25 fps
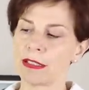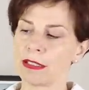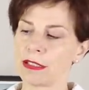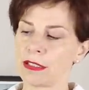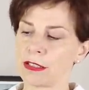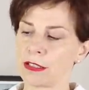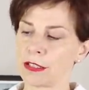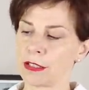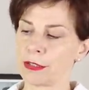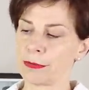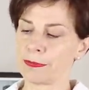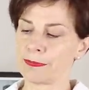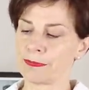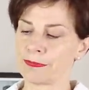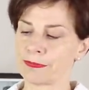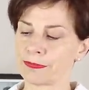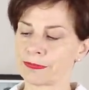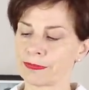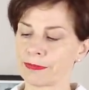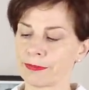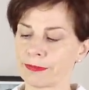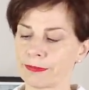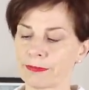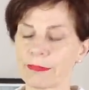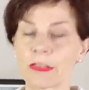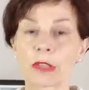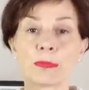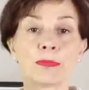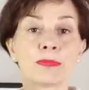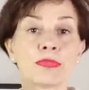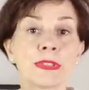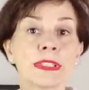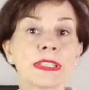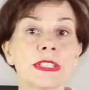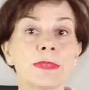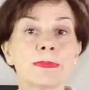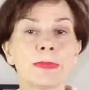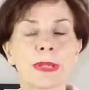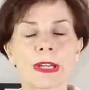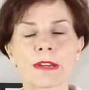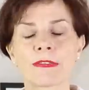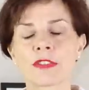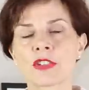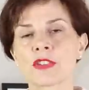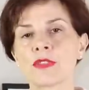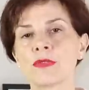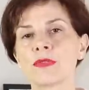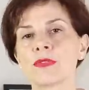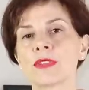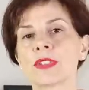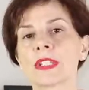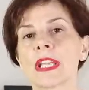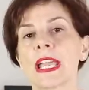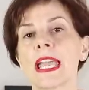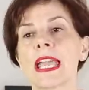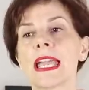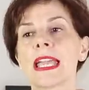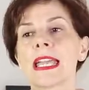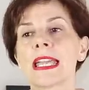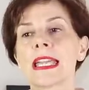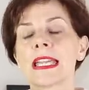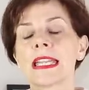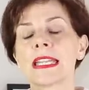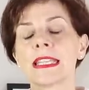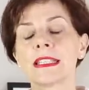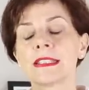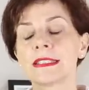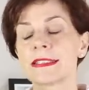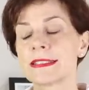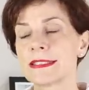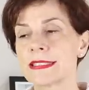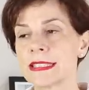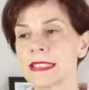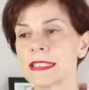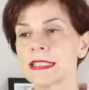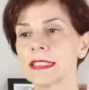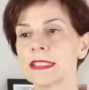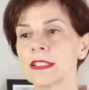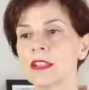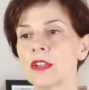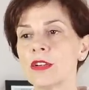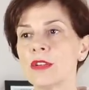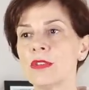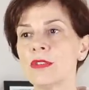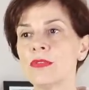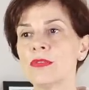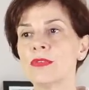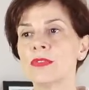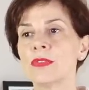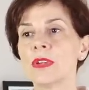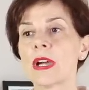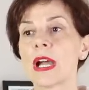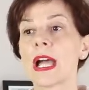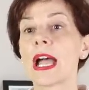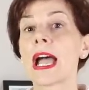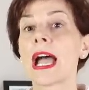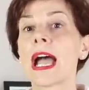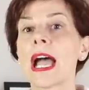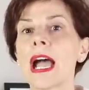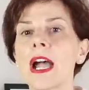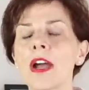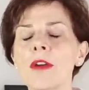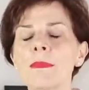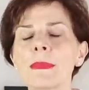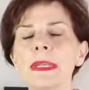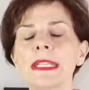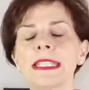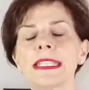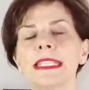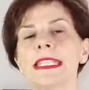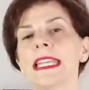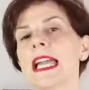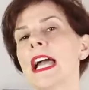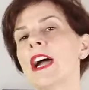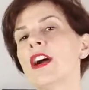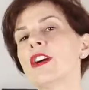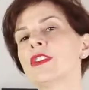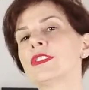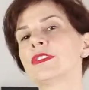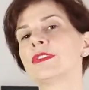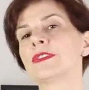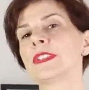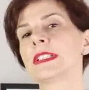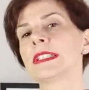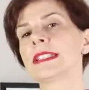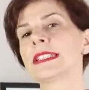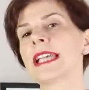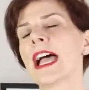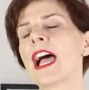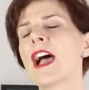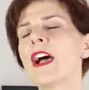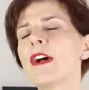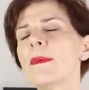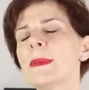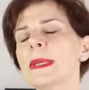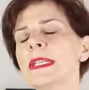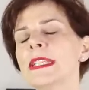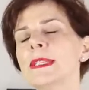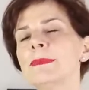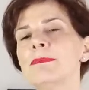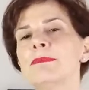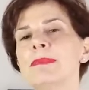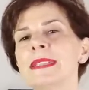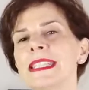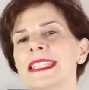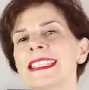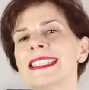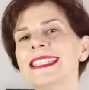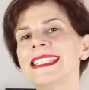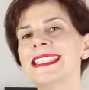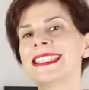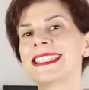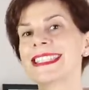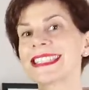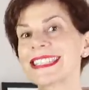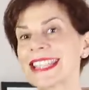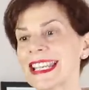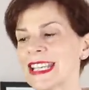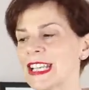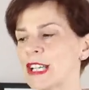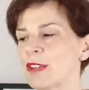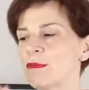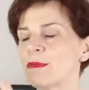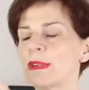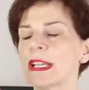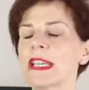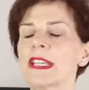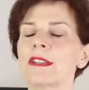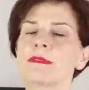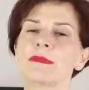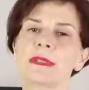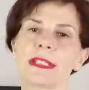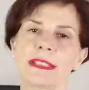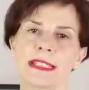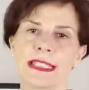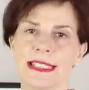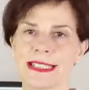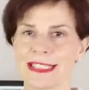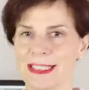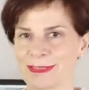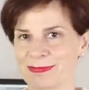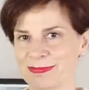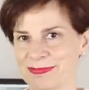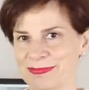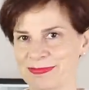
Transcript: um, a printed pair of shoes think of how many outfits, how many pieces can I wear with it?